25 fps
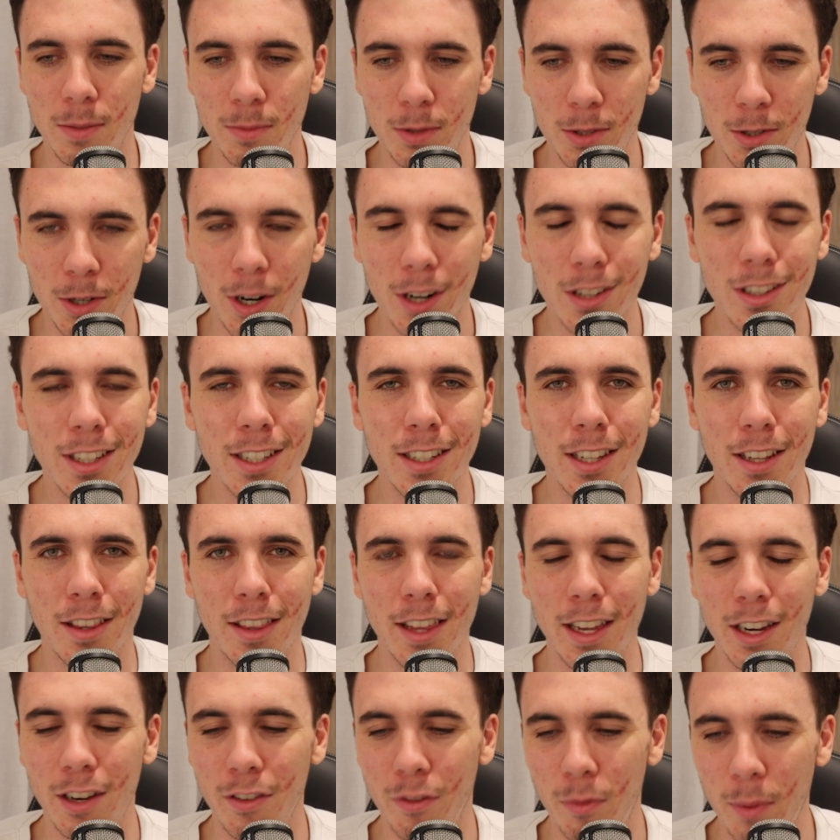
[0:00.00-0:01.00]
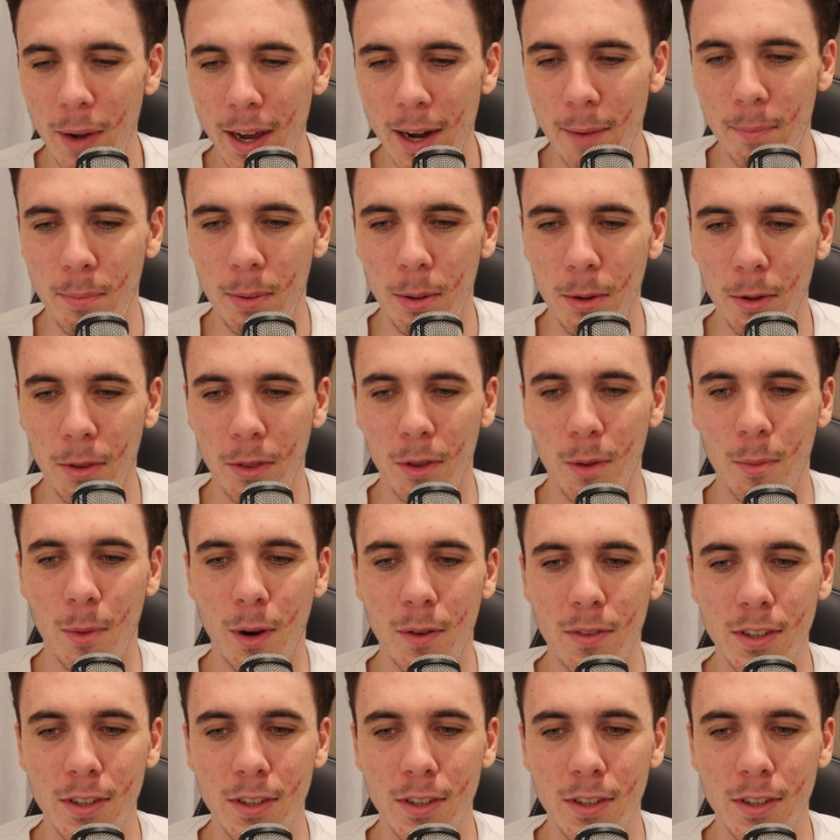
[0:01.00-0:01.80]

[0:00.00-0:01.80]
I'm struggling to think of where to put them.